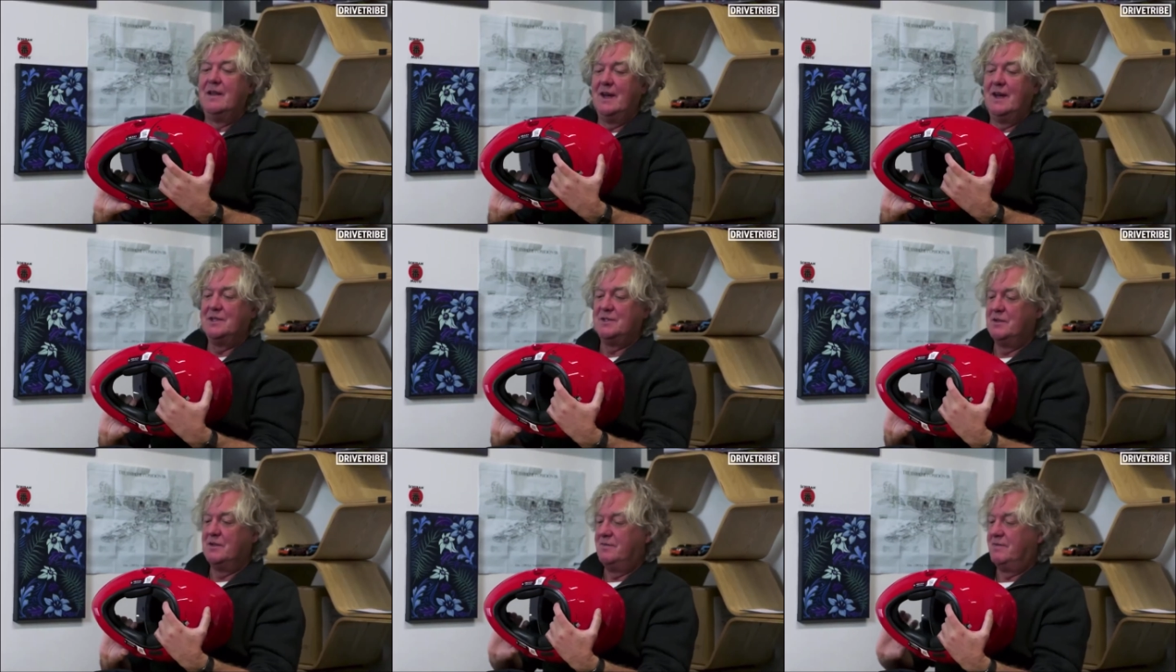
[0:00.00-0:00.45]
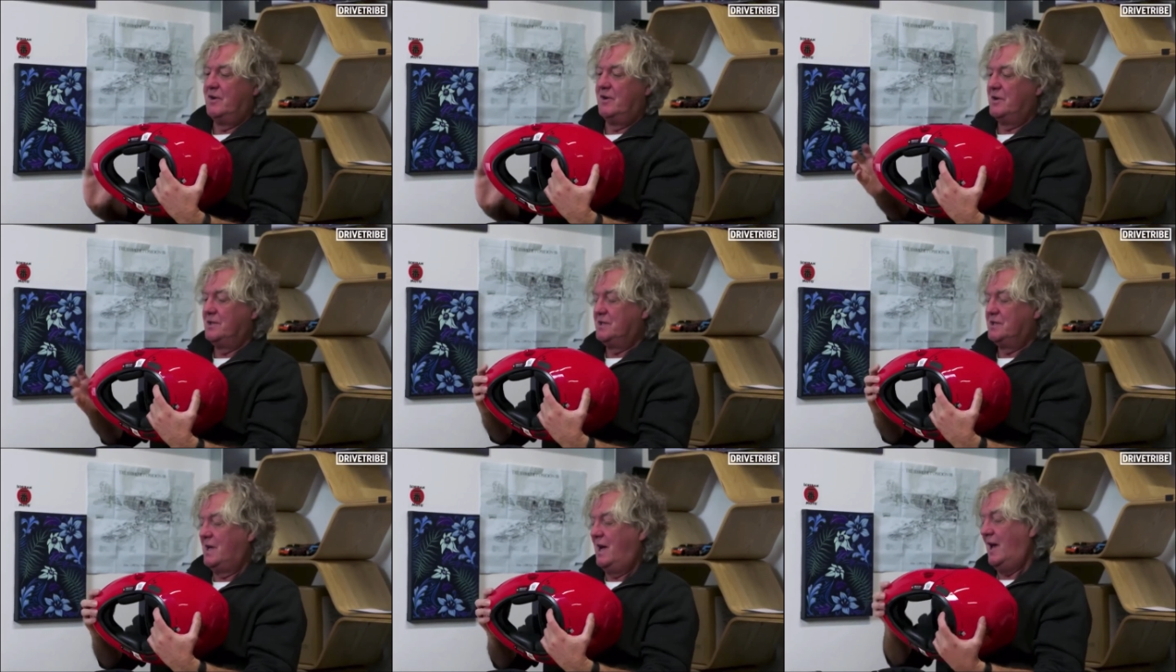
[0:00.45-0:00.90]
That's a
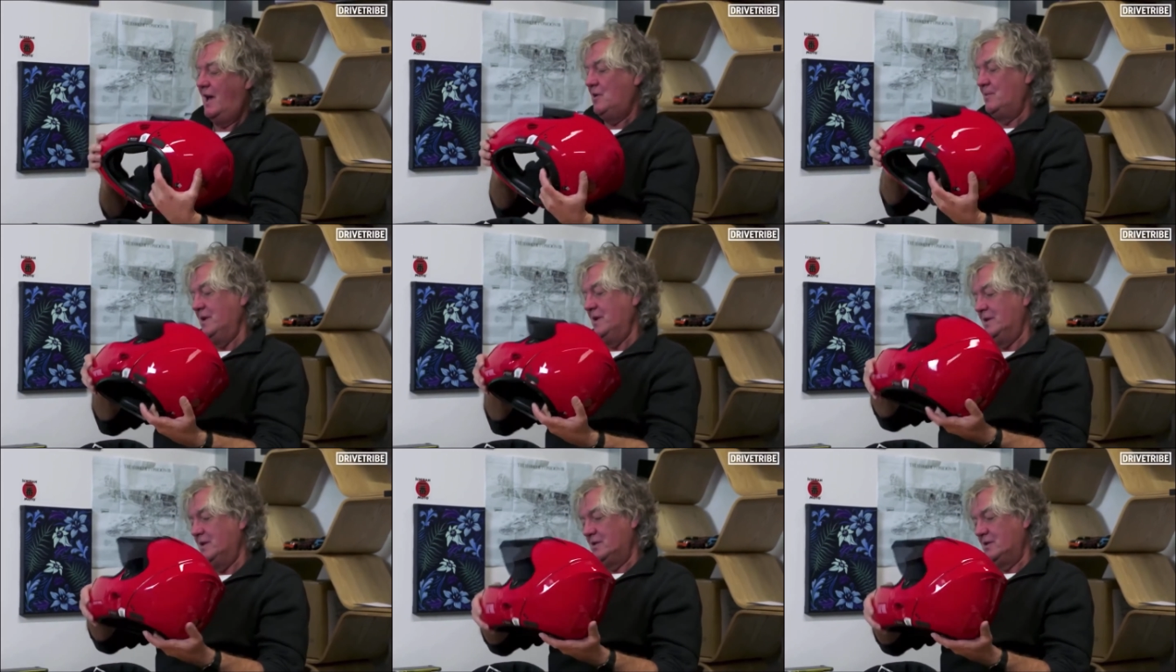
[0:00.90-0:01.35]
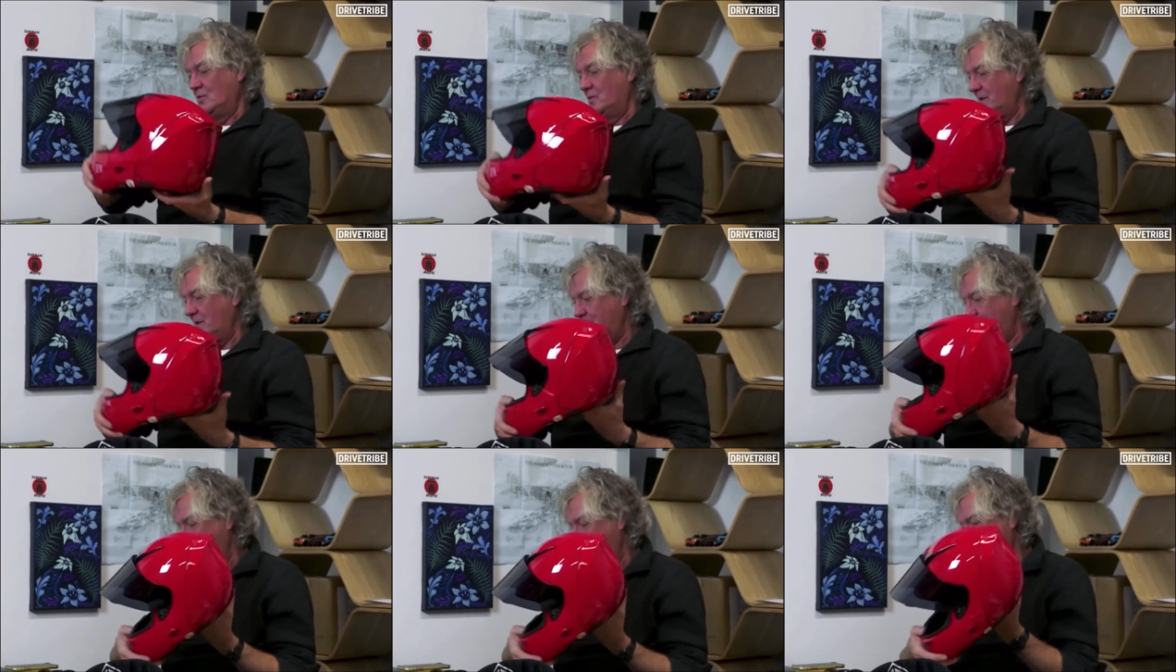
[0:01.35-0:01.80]
Vozz helmet.
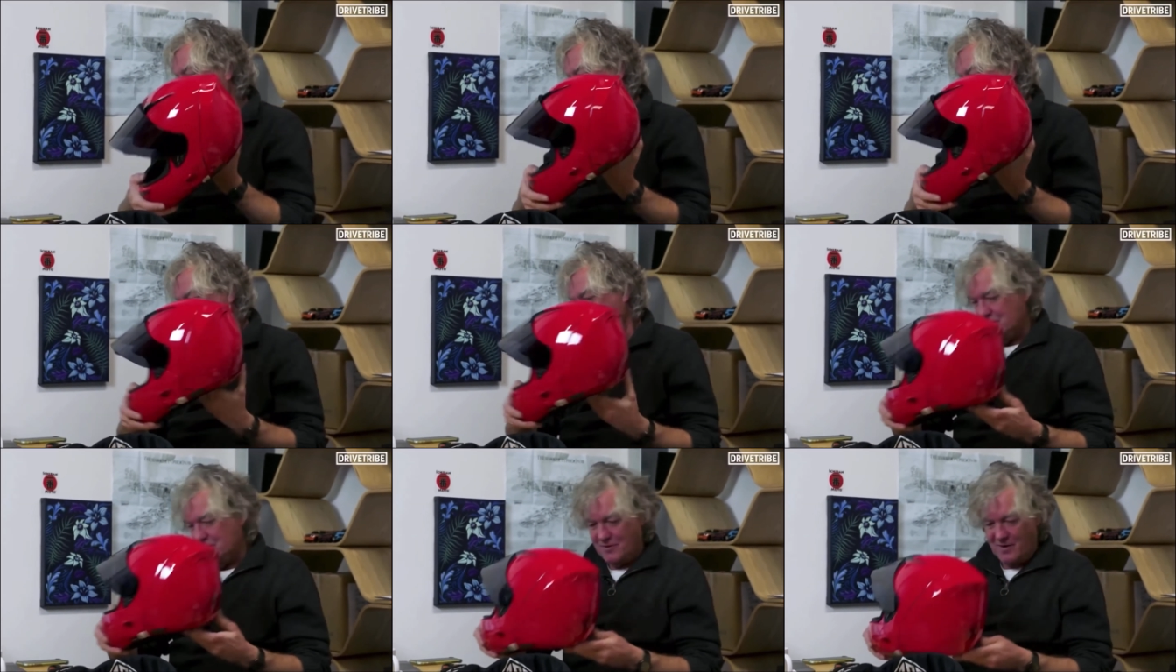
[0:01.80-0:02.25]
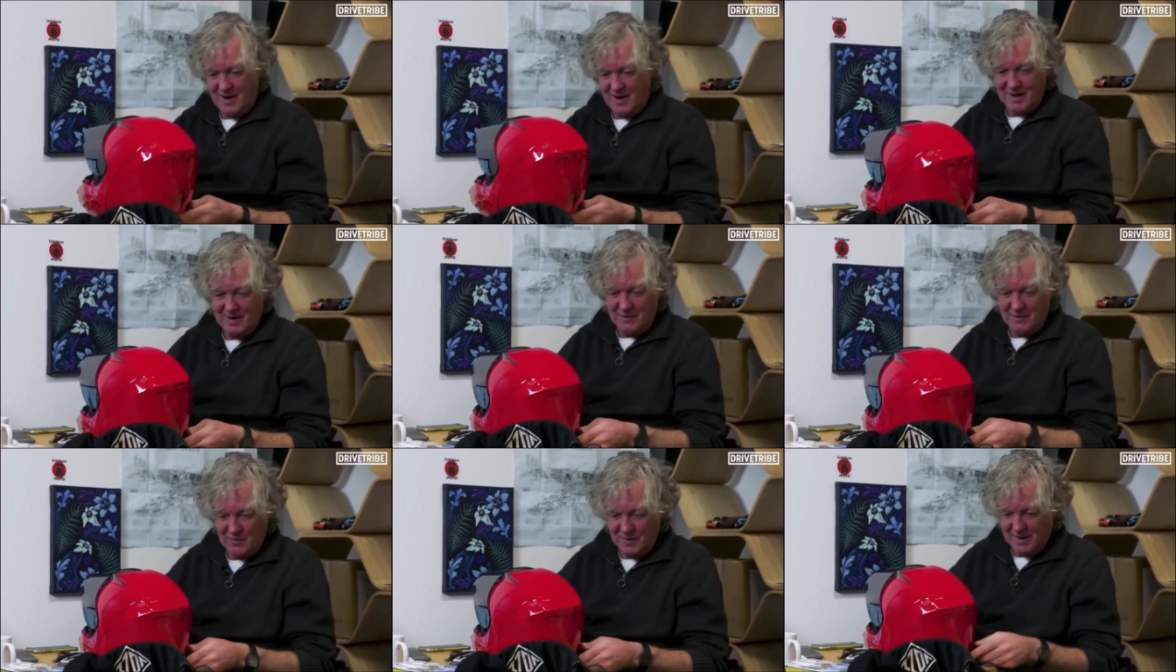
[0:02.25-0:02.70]
we better get this
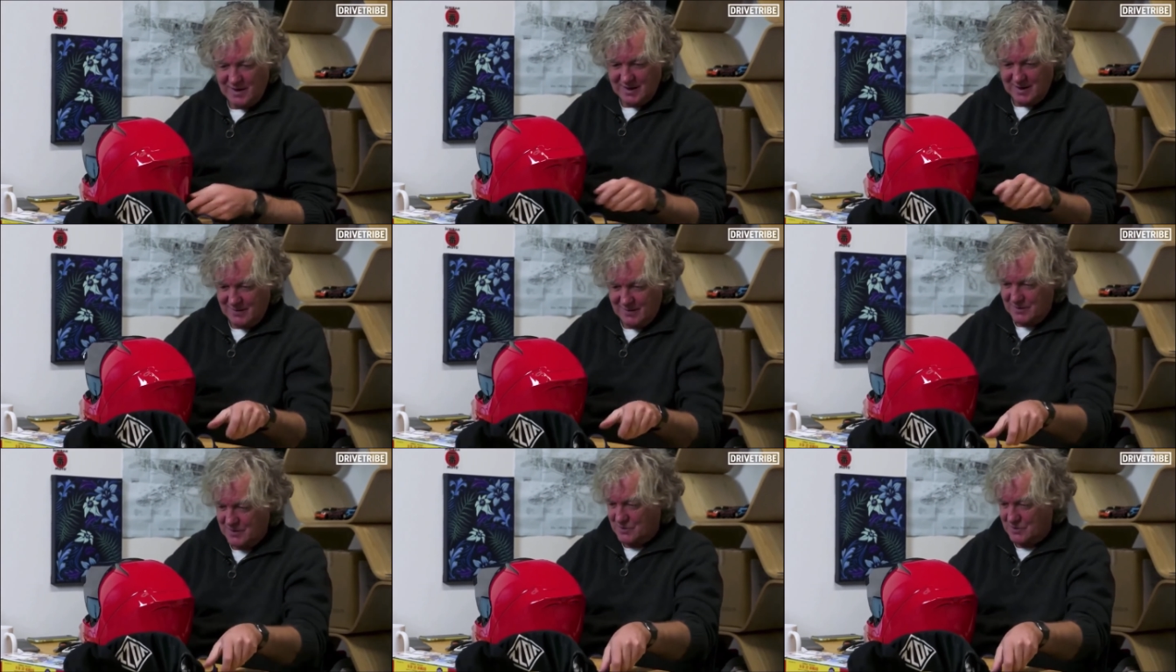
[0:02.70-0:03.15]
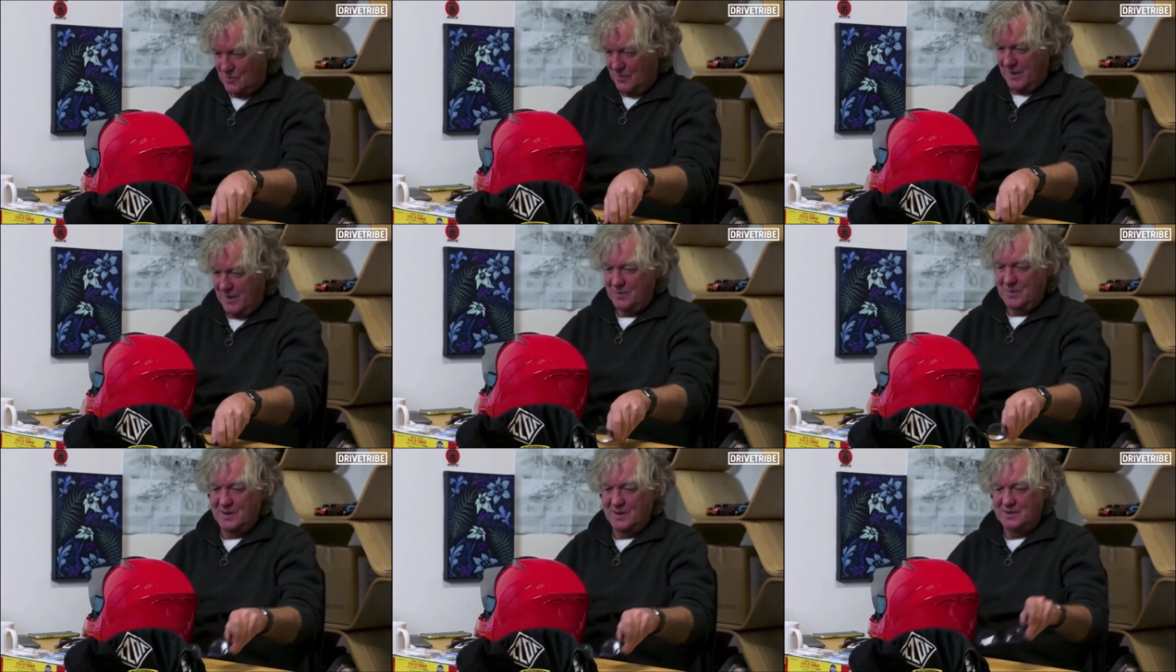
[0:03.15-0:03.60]
right if we're going to give this
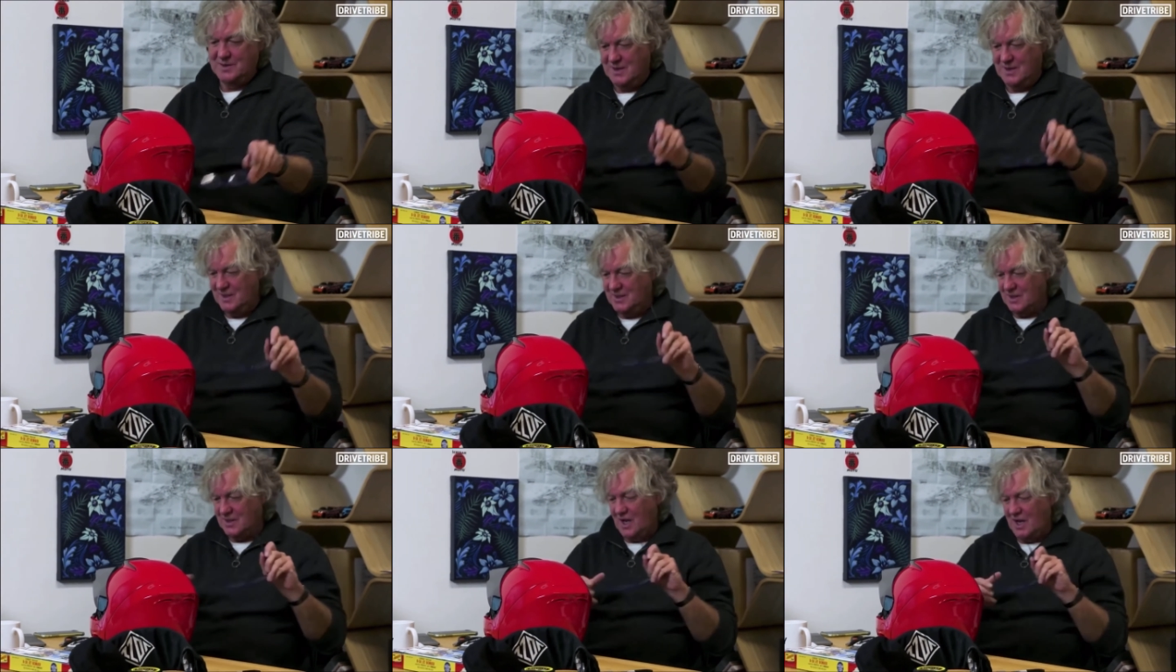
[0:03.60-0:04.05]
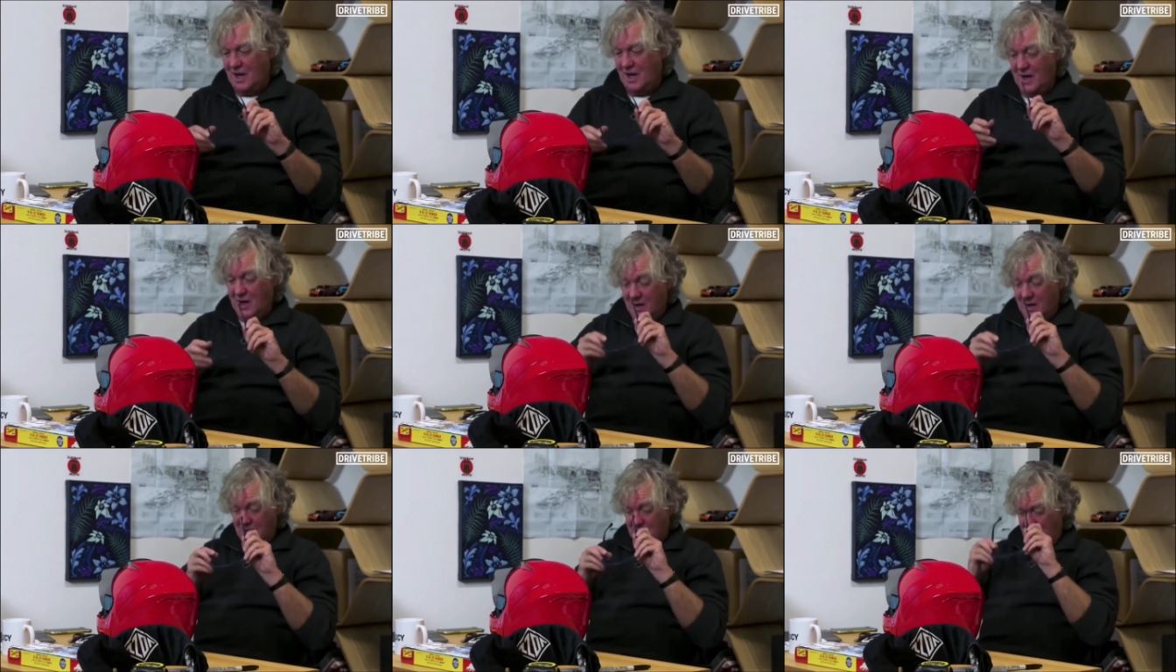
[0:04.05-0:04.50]
away because these
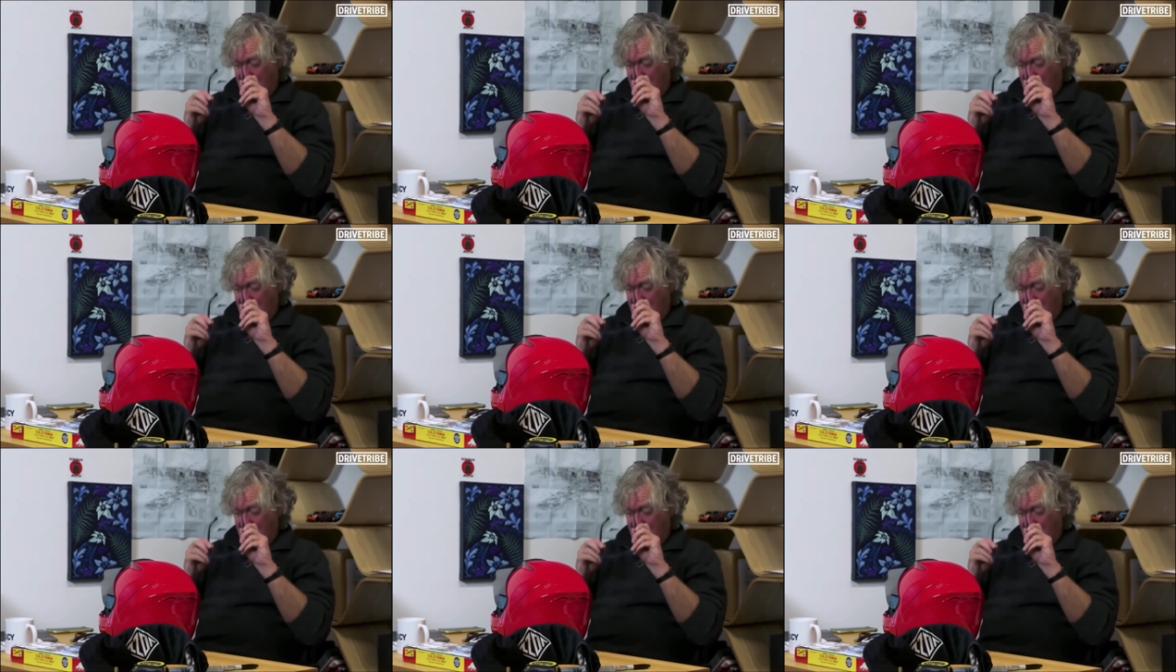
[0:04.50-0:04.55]
are